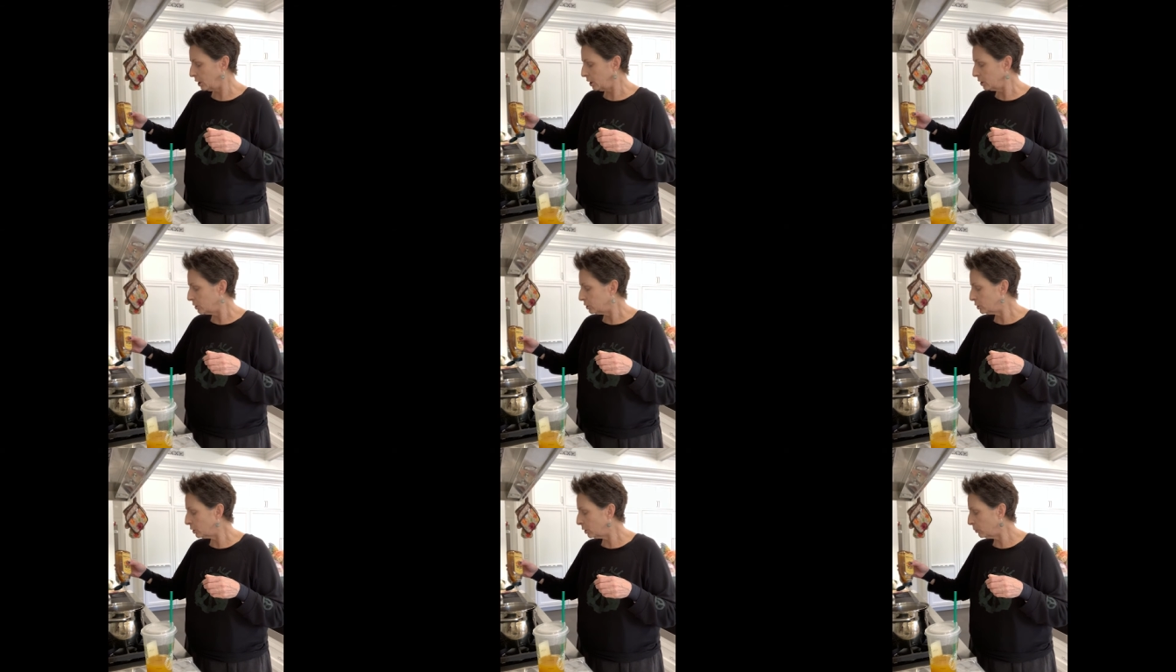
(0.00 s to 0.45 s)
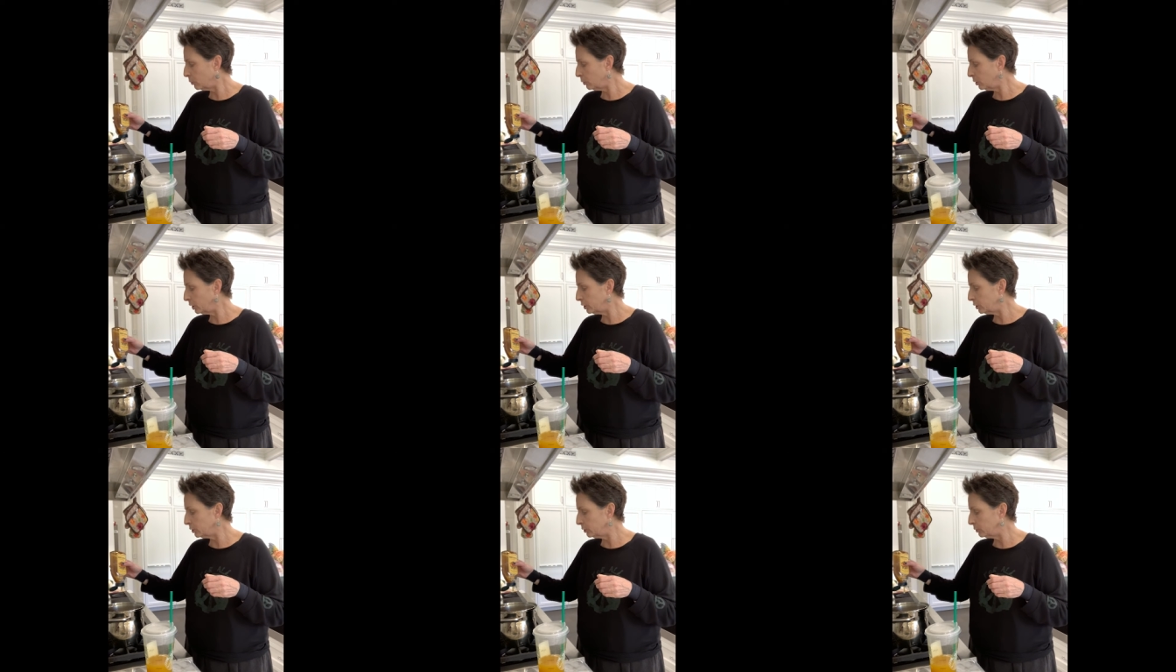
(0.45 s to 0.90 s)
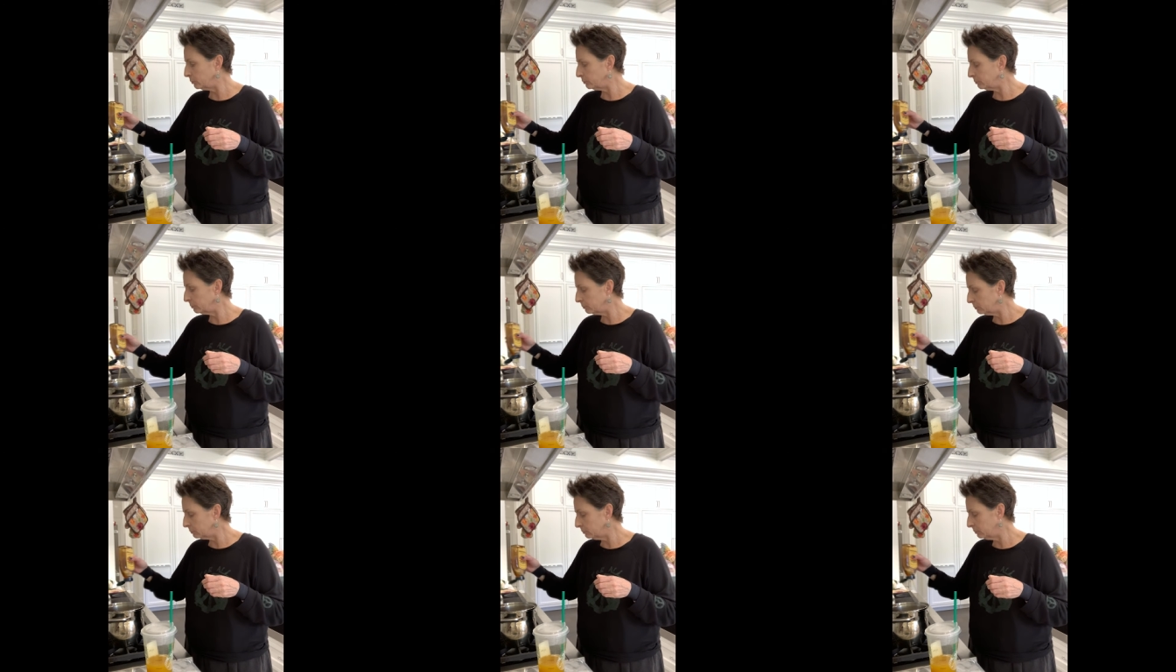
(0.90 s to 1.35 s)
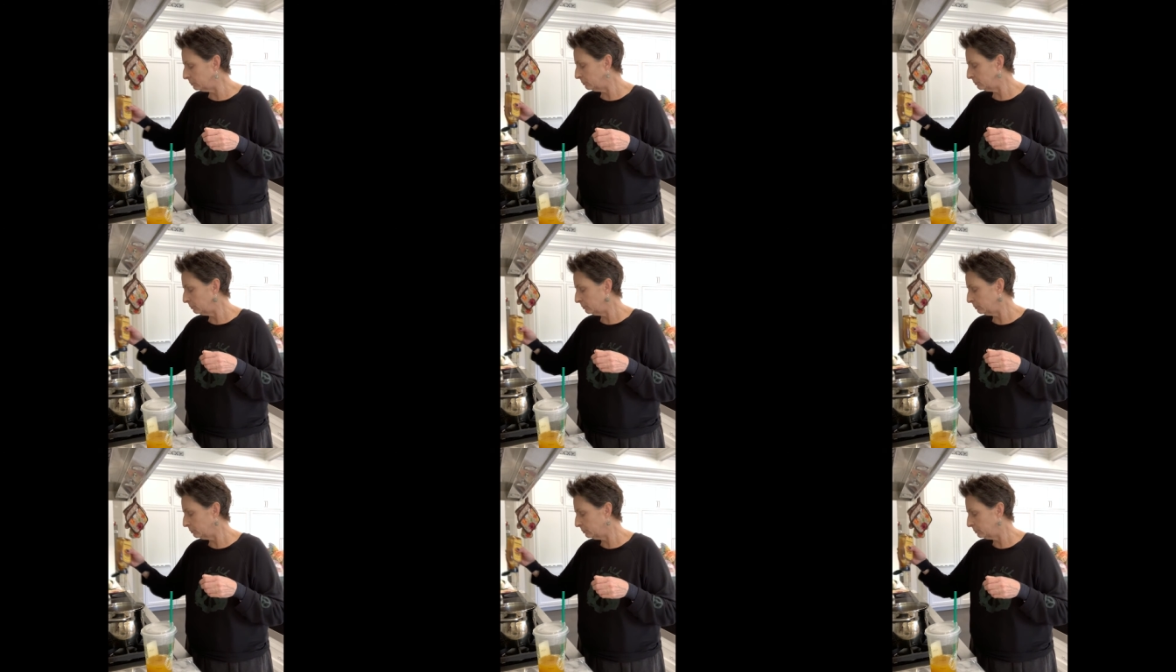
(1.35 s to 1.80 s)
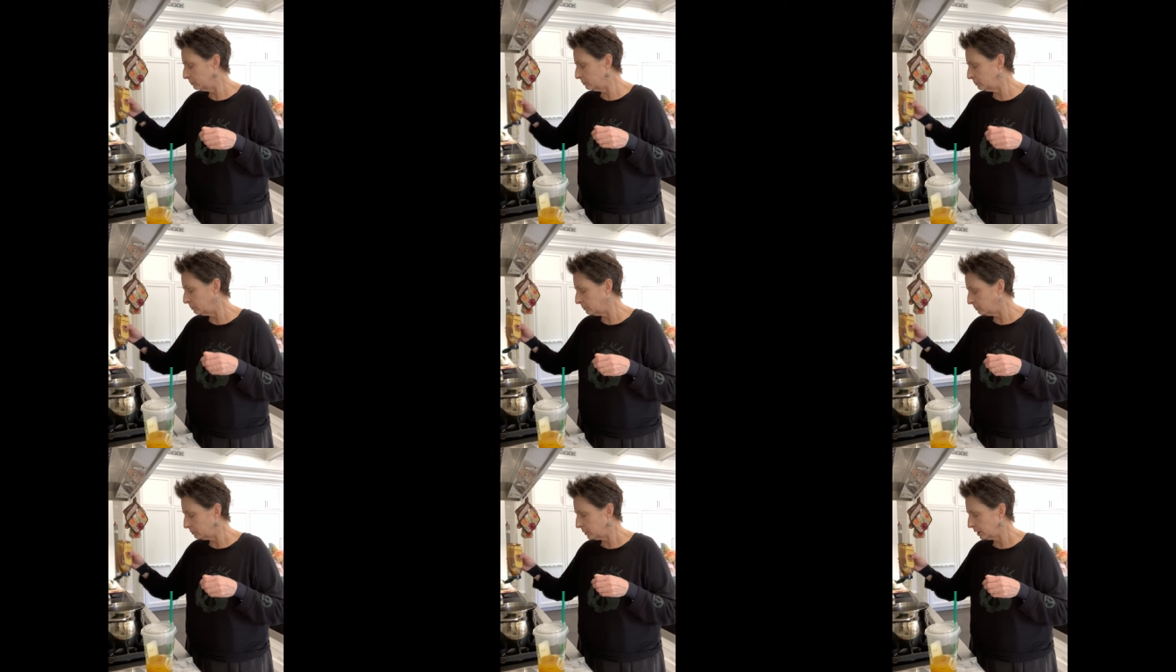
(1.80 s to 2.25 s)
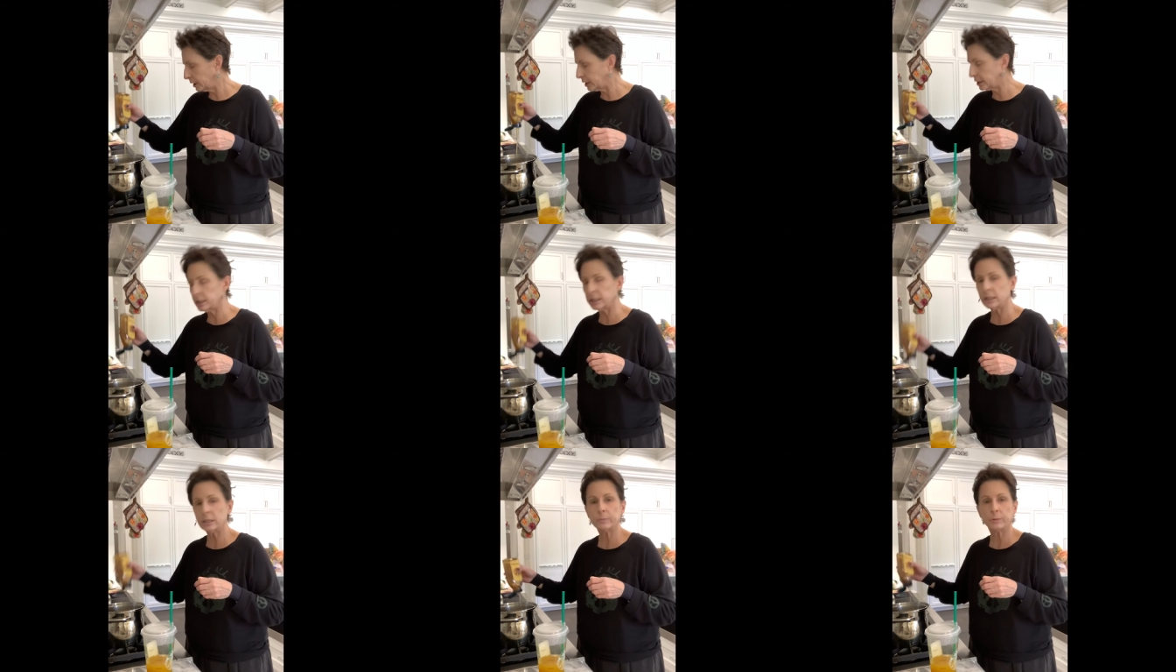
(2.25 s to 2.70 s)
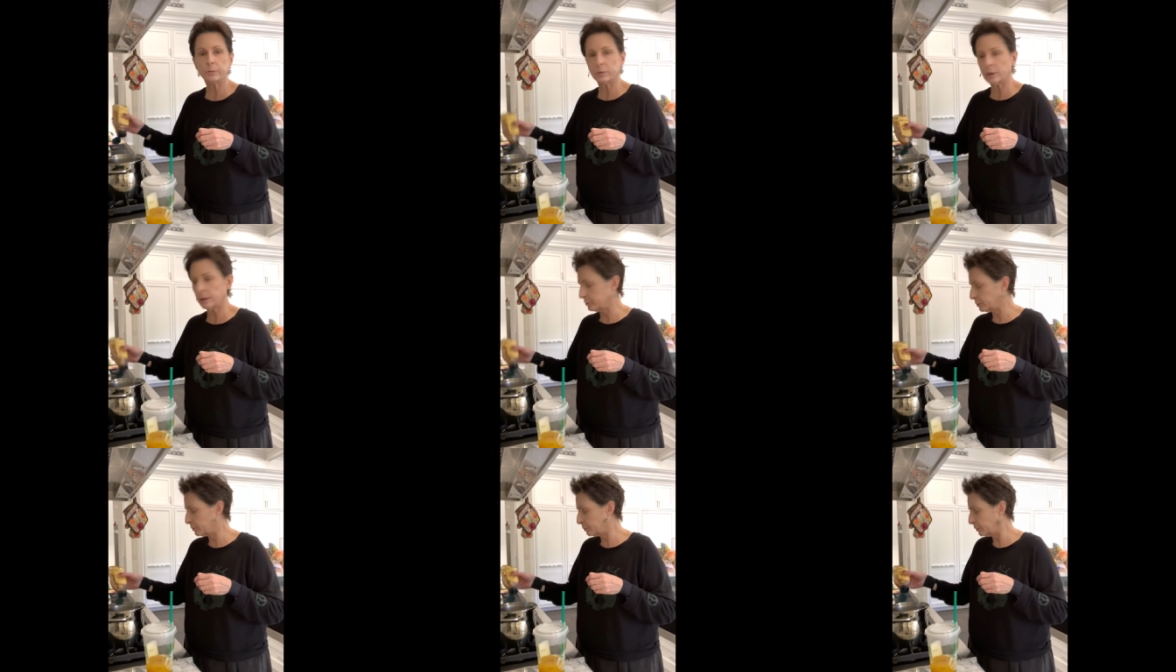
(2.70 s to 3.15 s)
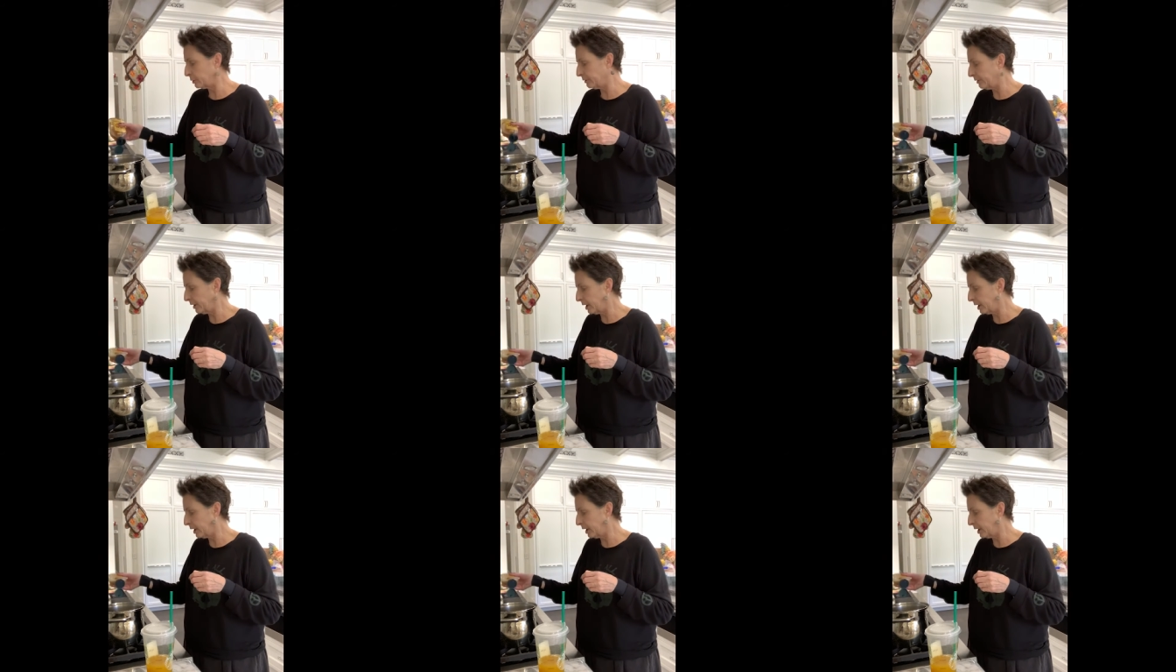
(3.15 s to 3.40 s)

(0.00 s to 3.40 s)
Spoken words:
So we're gonna do like a tablespoon of